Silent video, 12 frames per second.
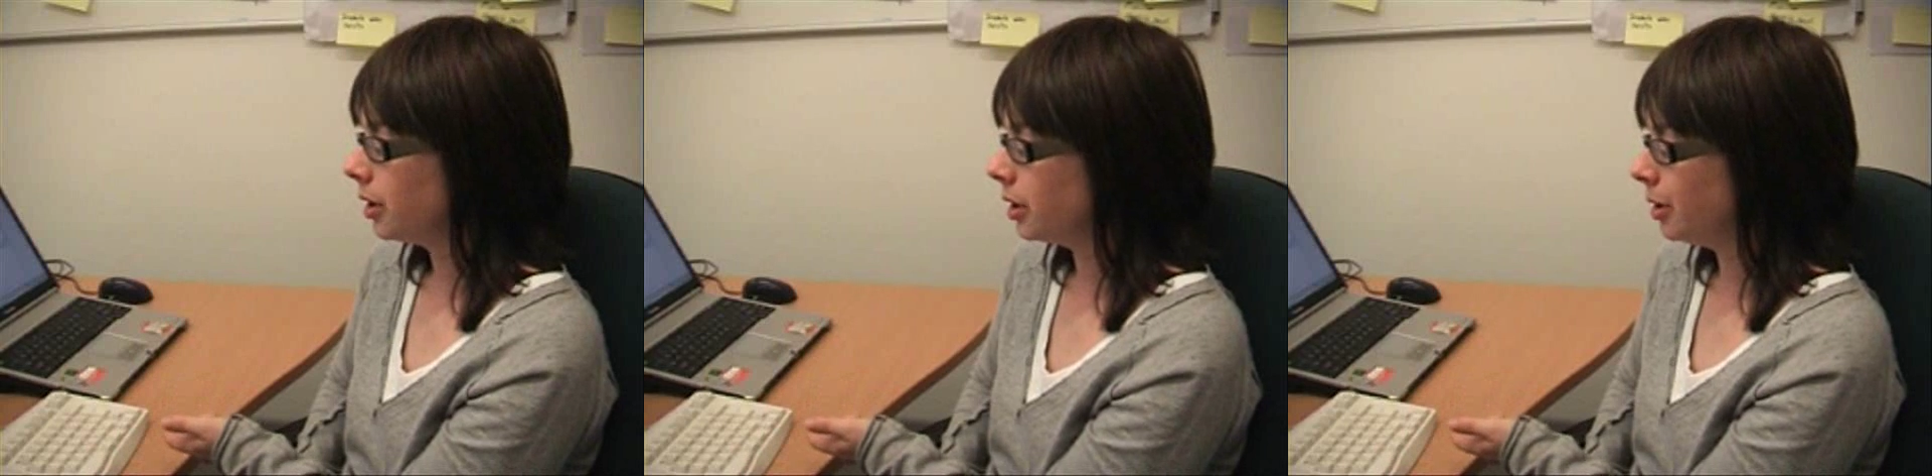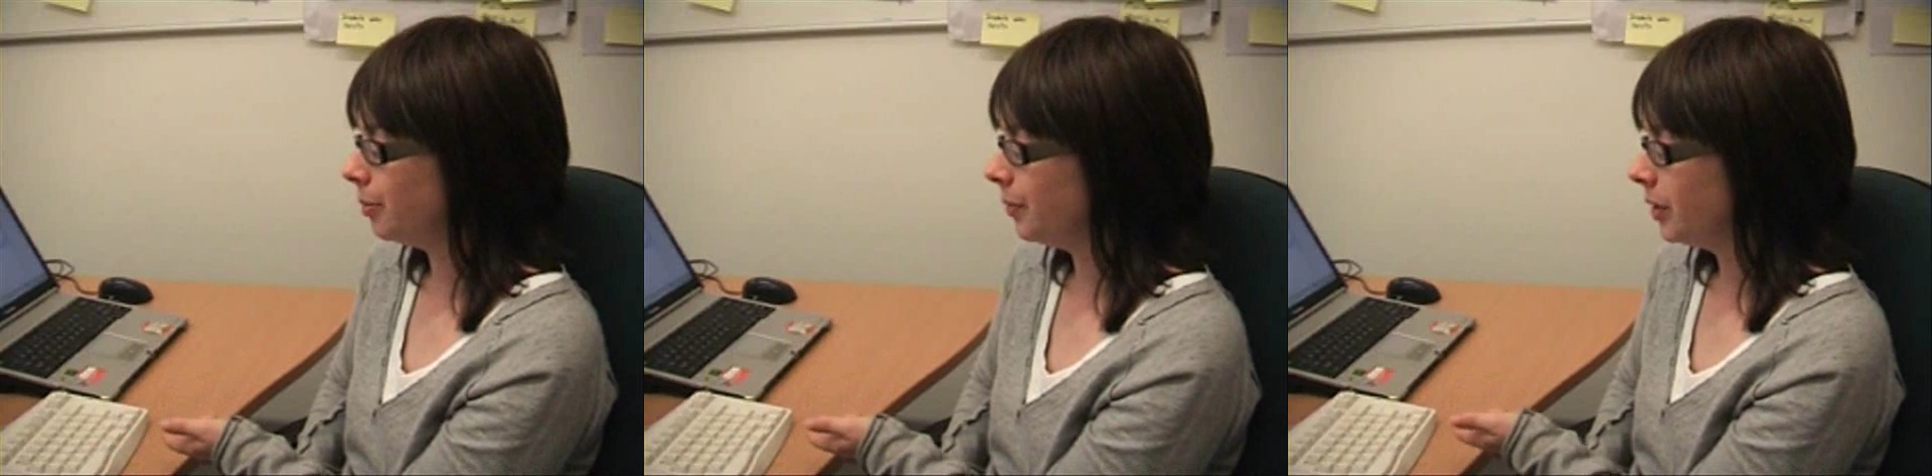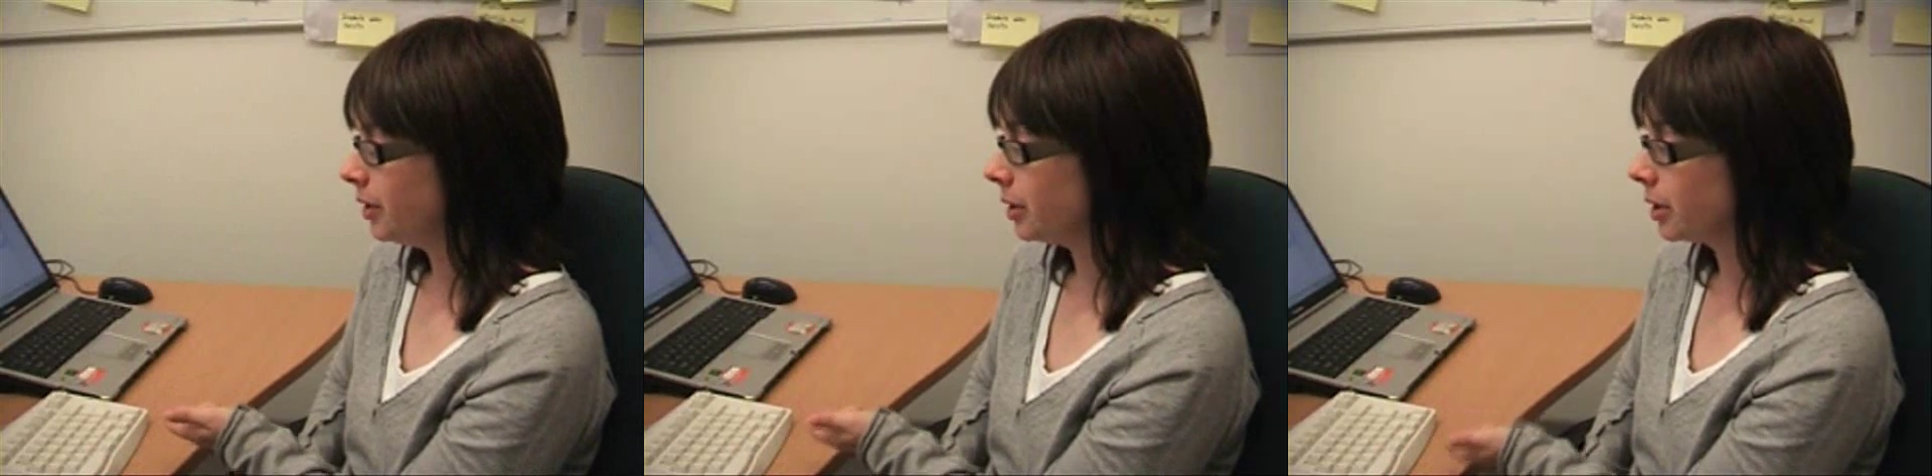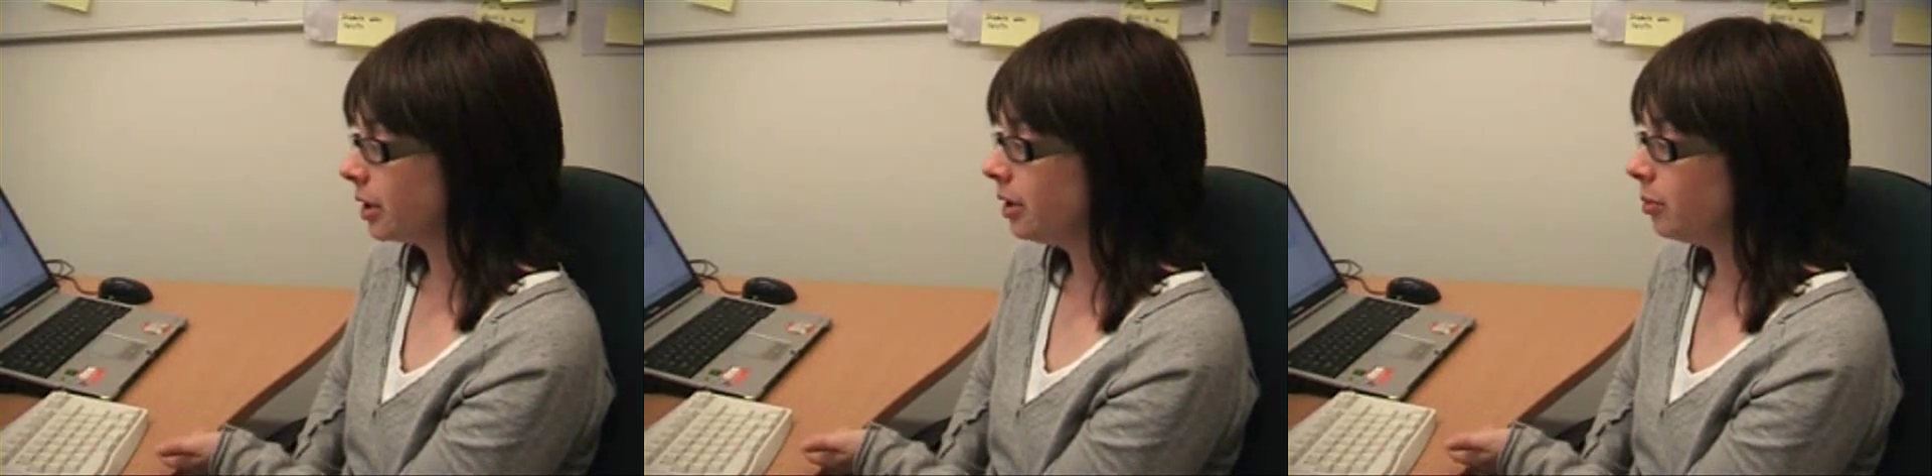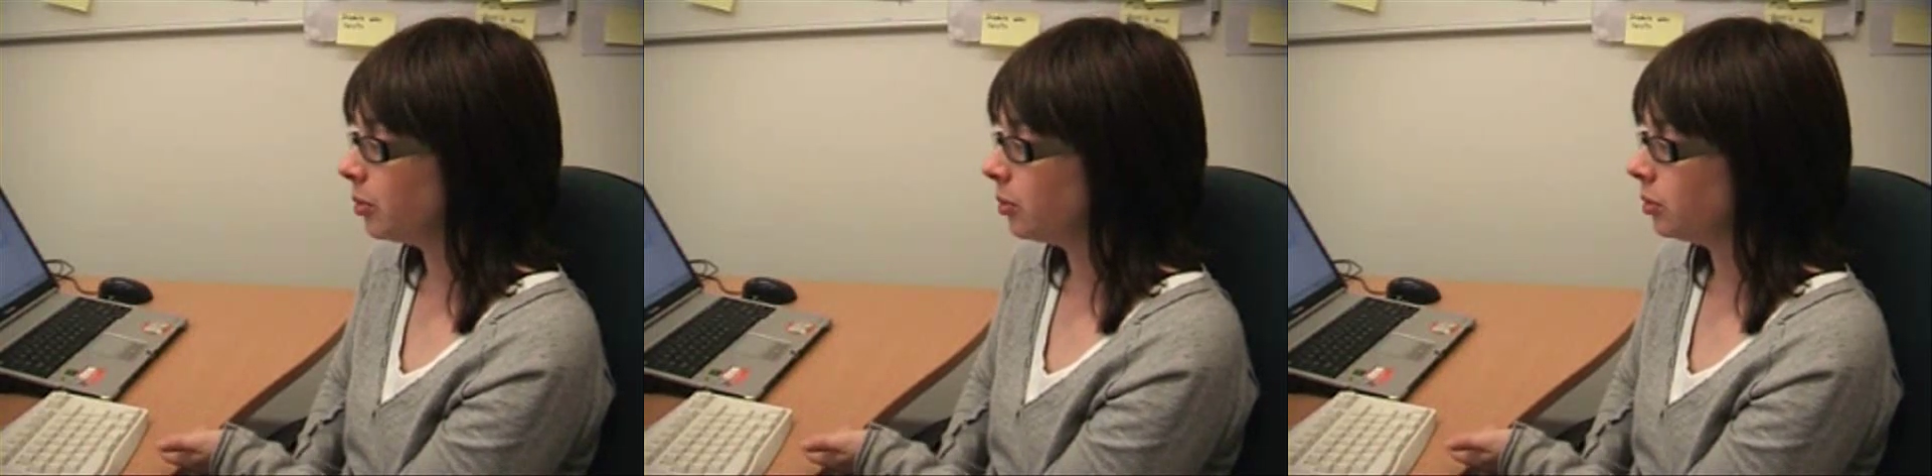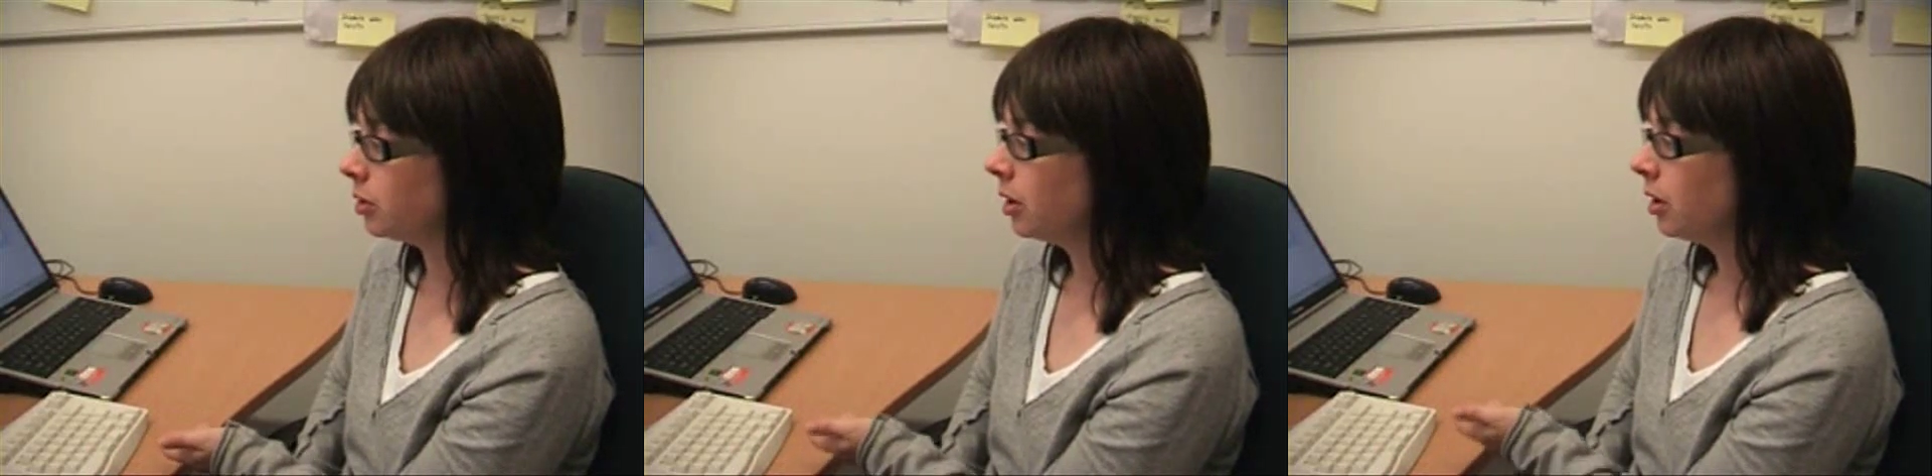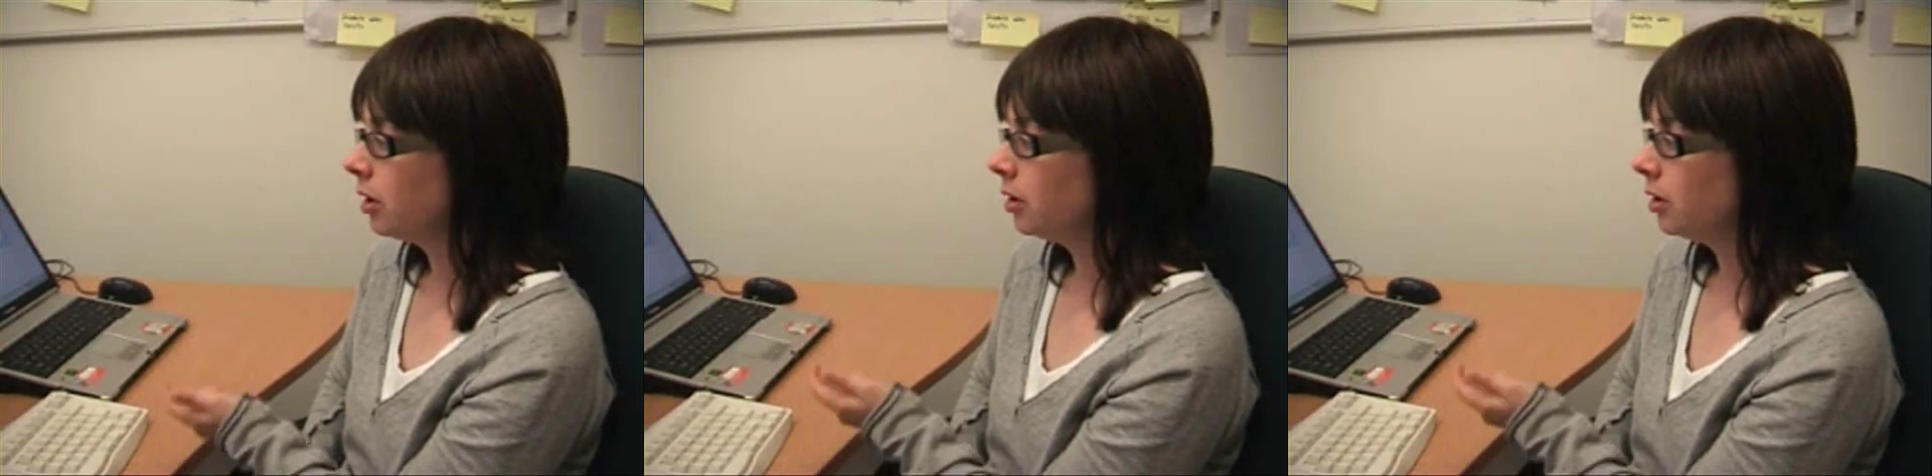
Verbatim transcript: um, the keyboard